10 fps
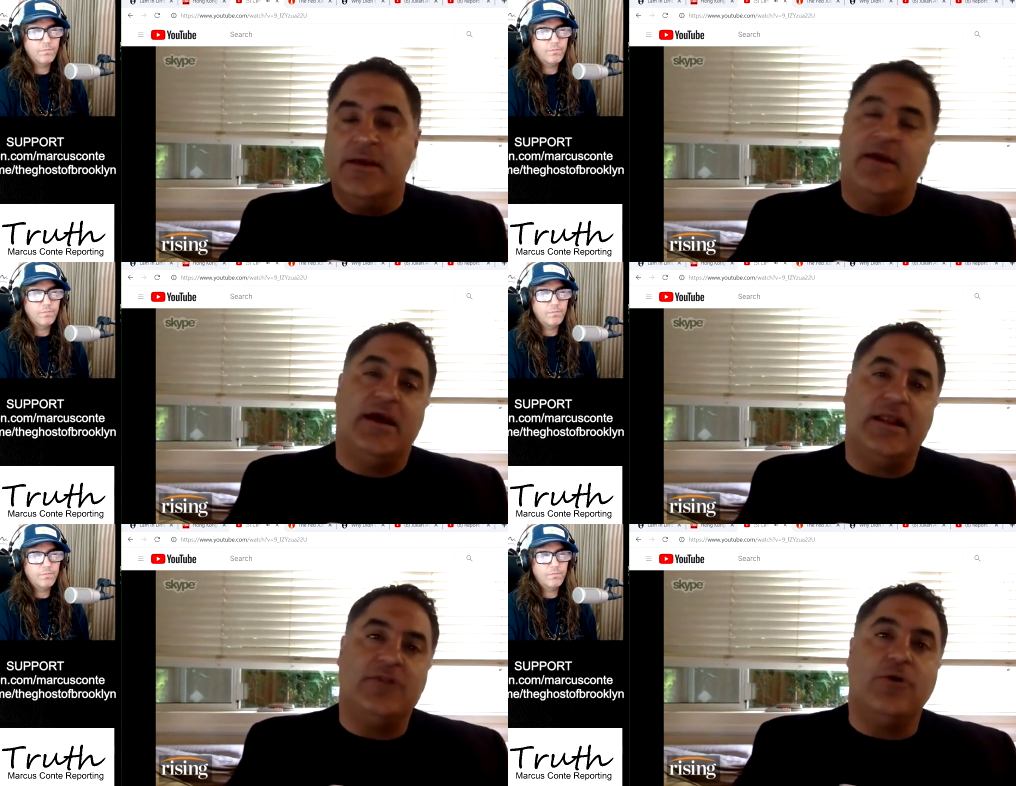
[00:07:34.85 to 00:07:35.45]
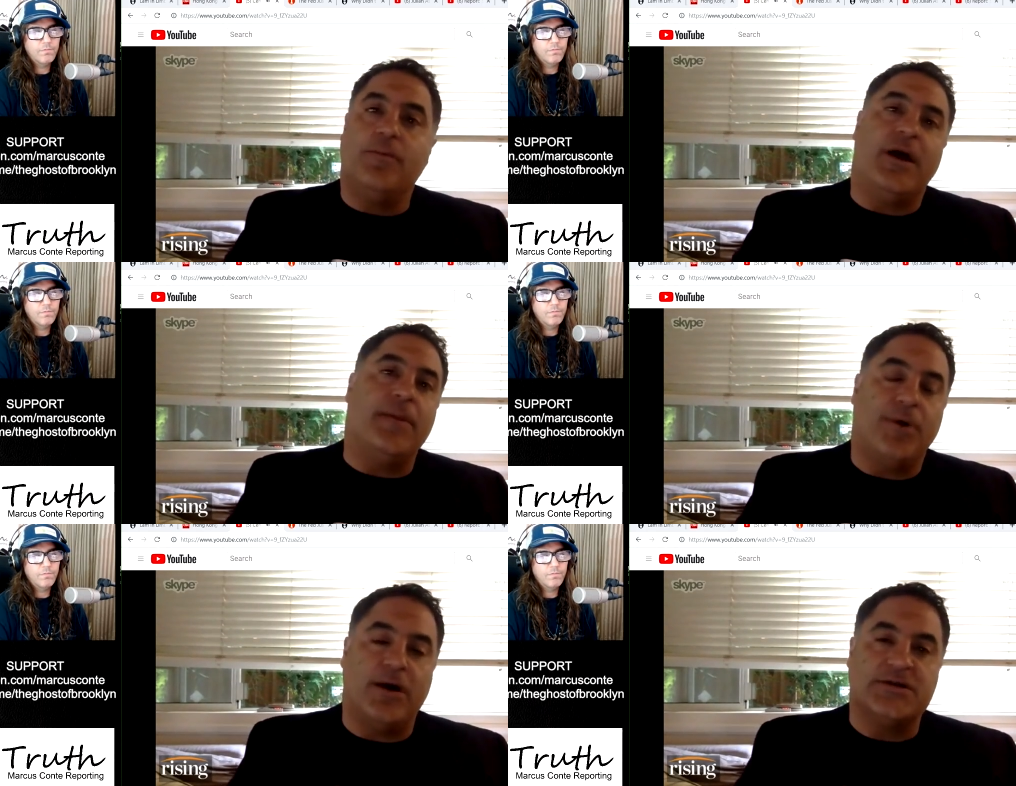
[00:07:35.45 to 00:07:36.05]
Speaker 1: And they do a
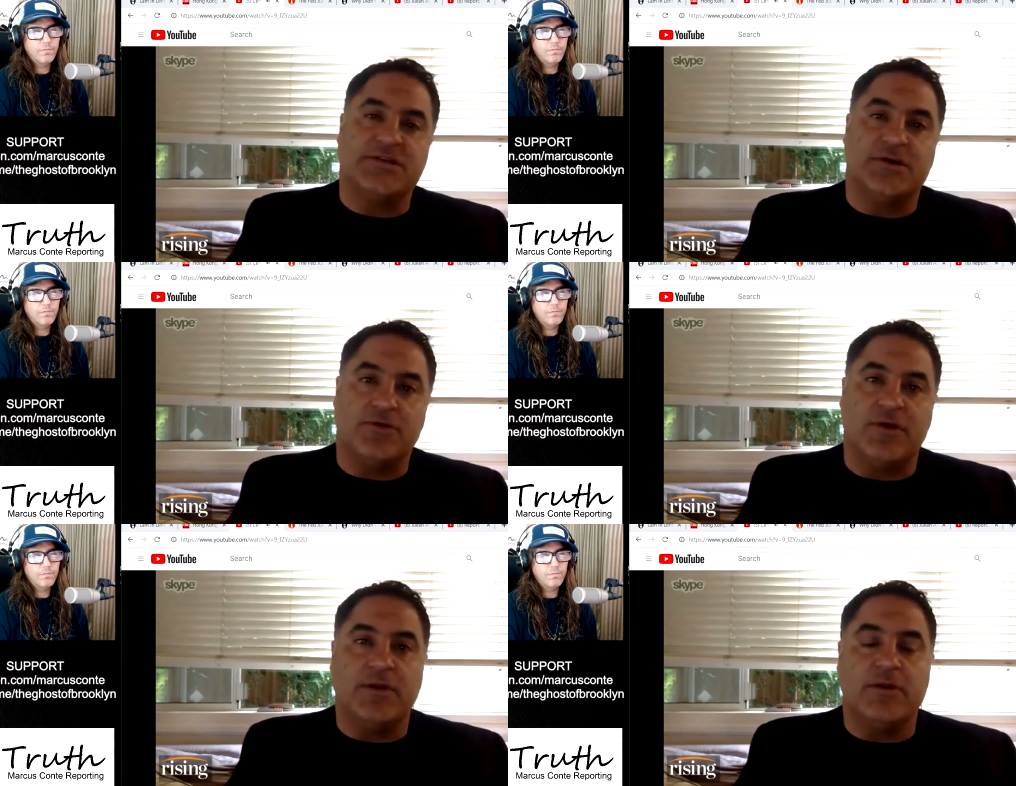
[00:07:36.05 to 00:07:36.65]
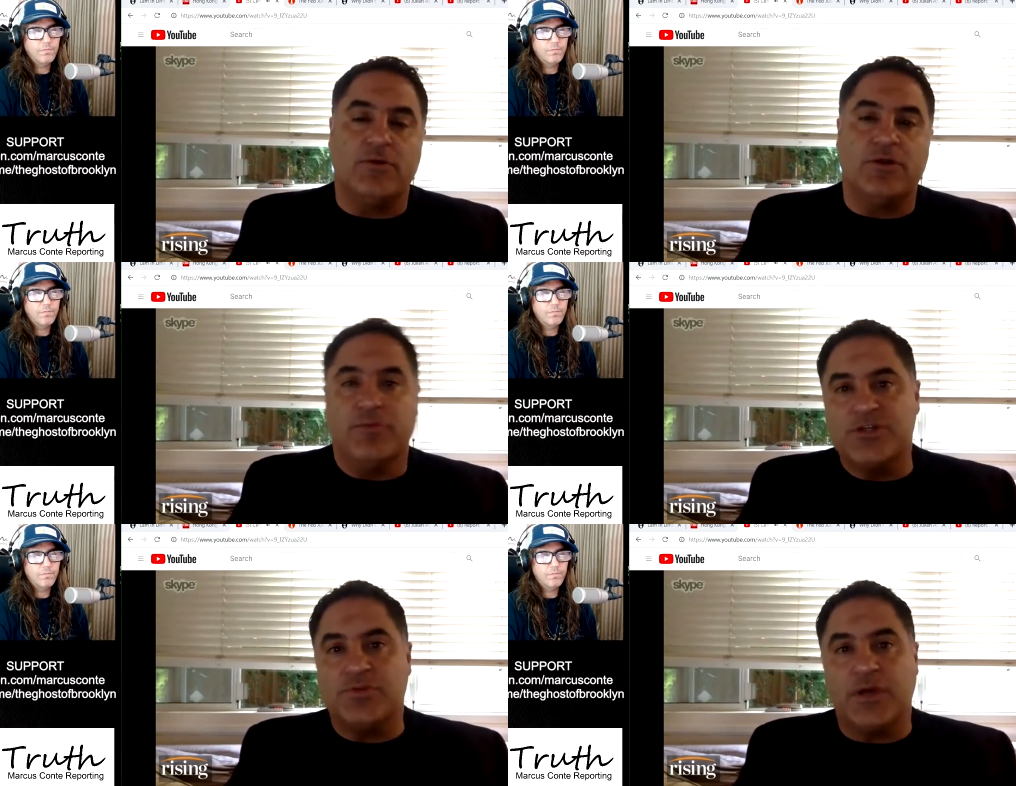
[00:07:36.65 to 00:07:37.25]
bipartisan agreement with
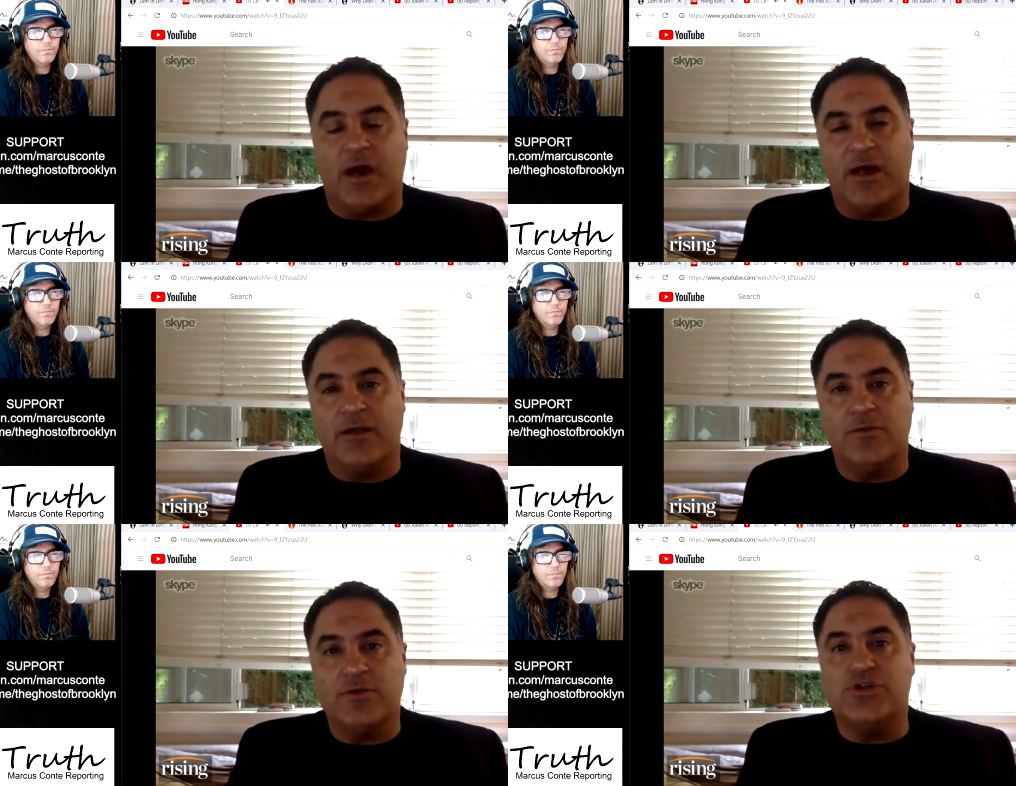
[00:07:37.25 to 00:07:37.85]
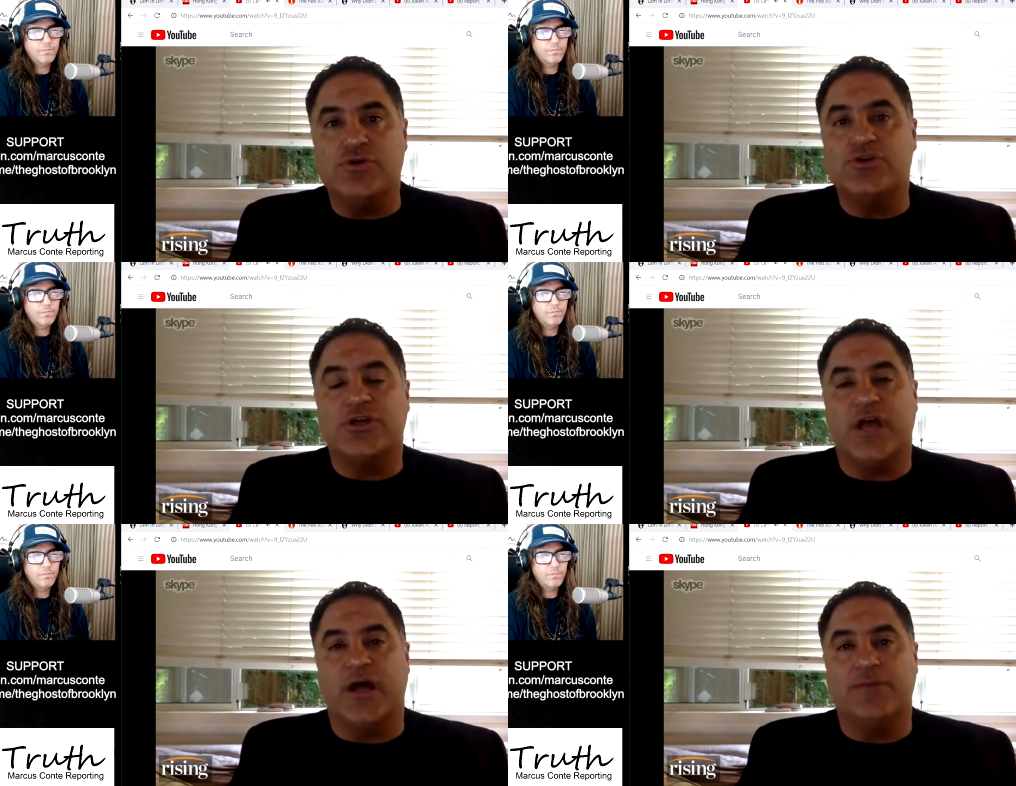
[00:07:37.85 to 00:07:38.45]
Mitch McConnell, which usually
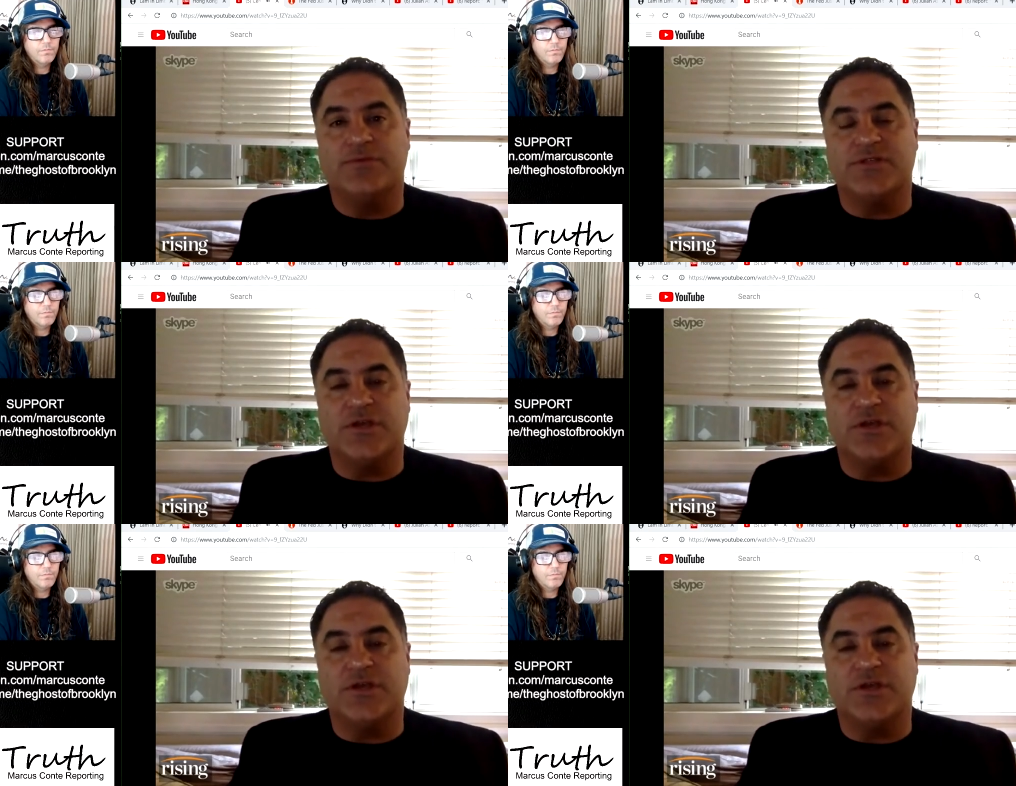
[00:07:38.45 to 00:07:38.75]
helps the